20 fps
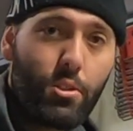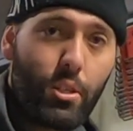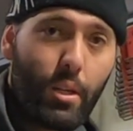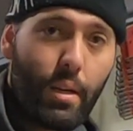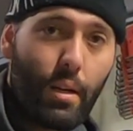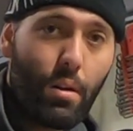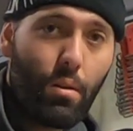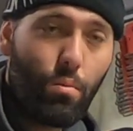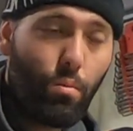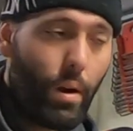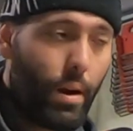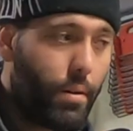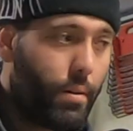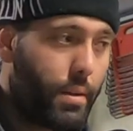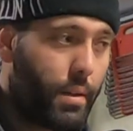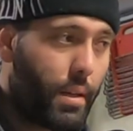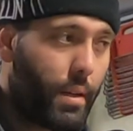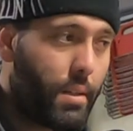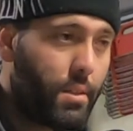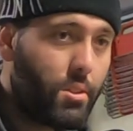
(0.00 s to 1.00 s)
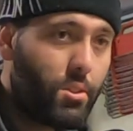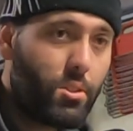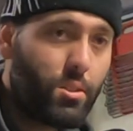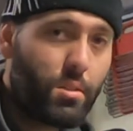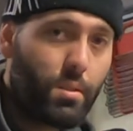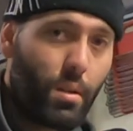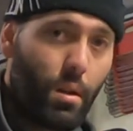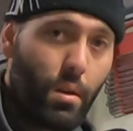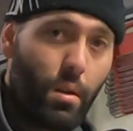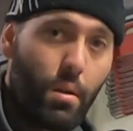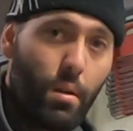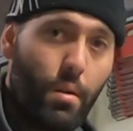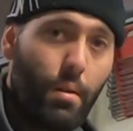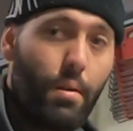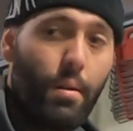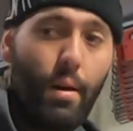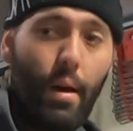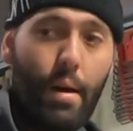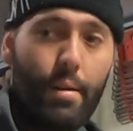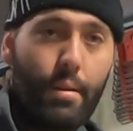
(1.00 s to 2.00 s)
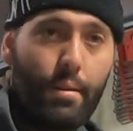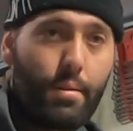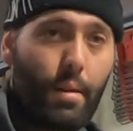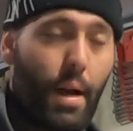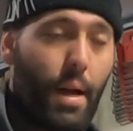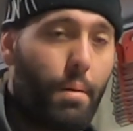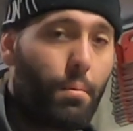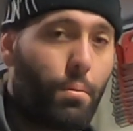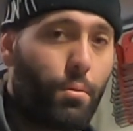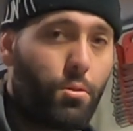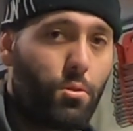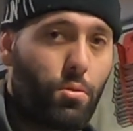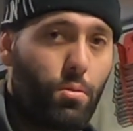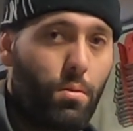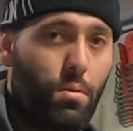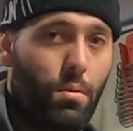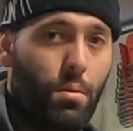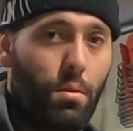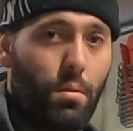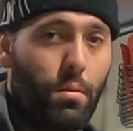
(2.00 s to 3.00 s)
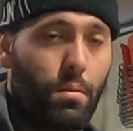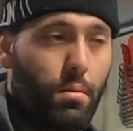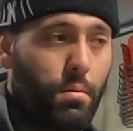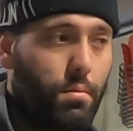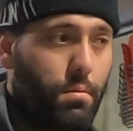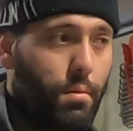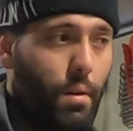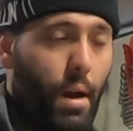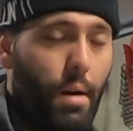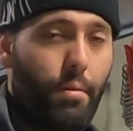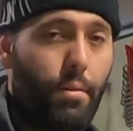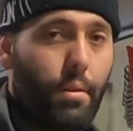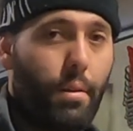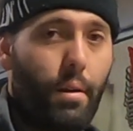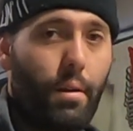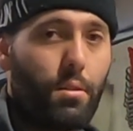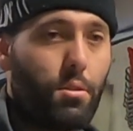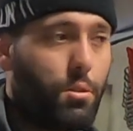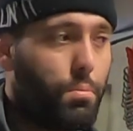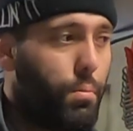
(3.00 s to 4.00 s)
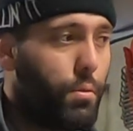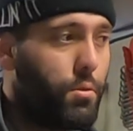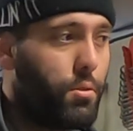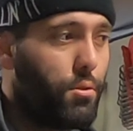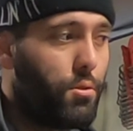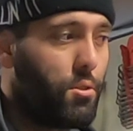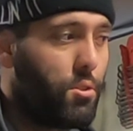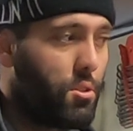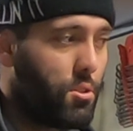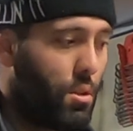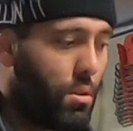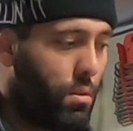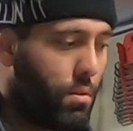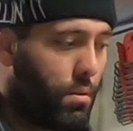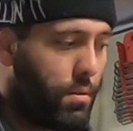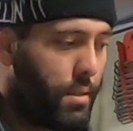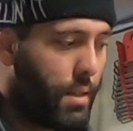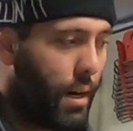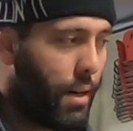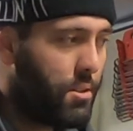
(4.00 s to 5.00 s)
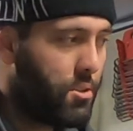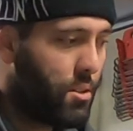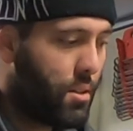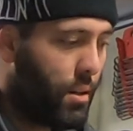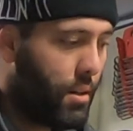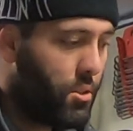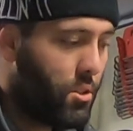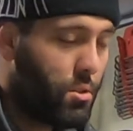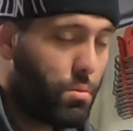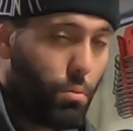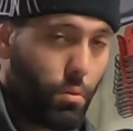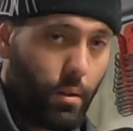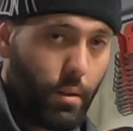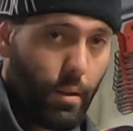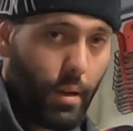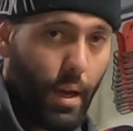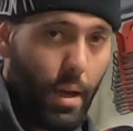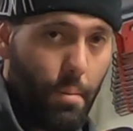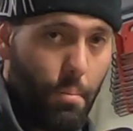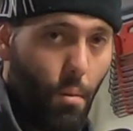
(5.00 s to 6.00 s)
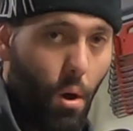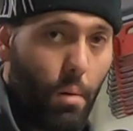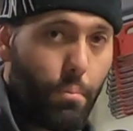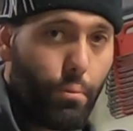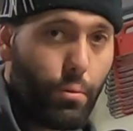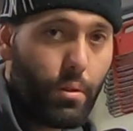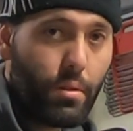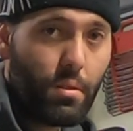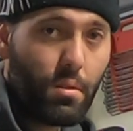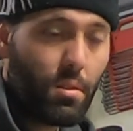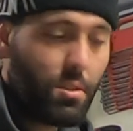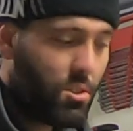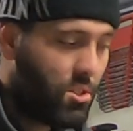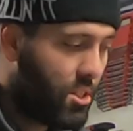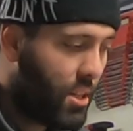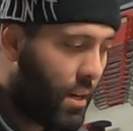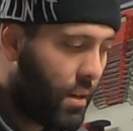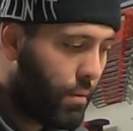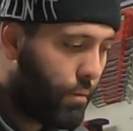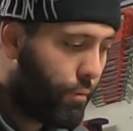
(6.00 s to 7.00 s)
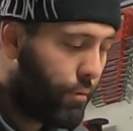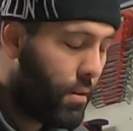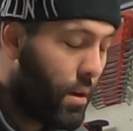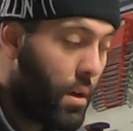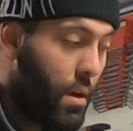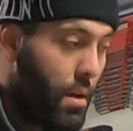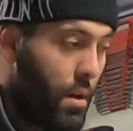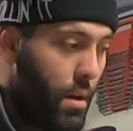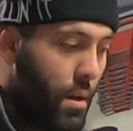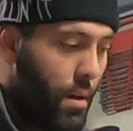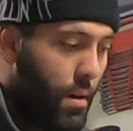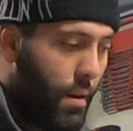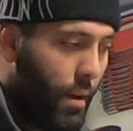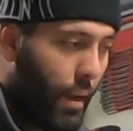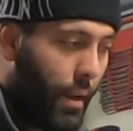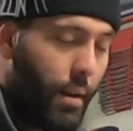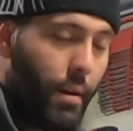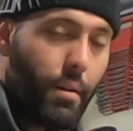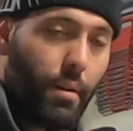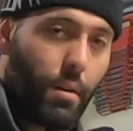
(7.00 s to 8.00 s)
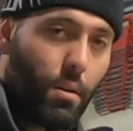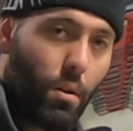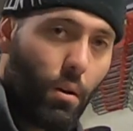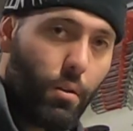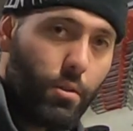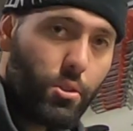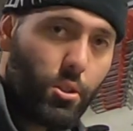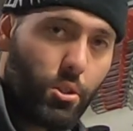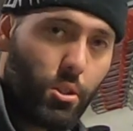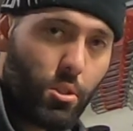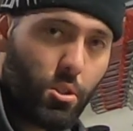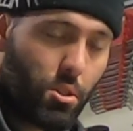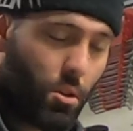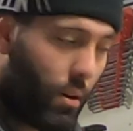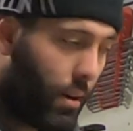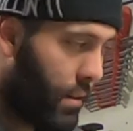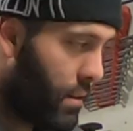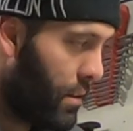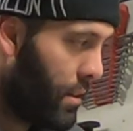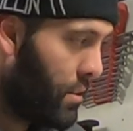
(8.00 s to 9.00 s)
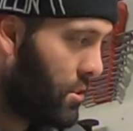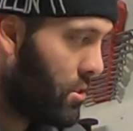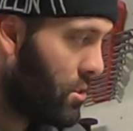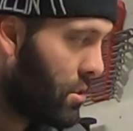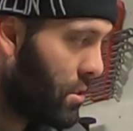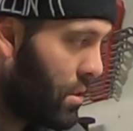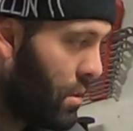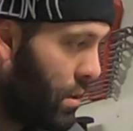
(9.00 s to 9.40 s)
here where it is and the table saw, everything just produces a lot of dust, and I just wanted to keep my printer safe in an enclosure just like this.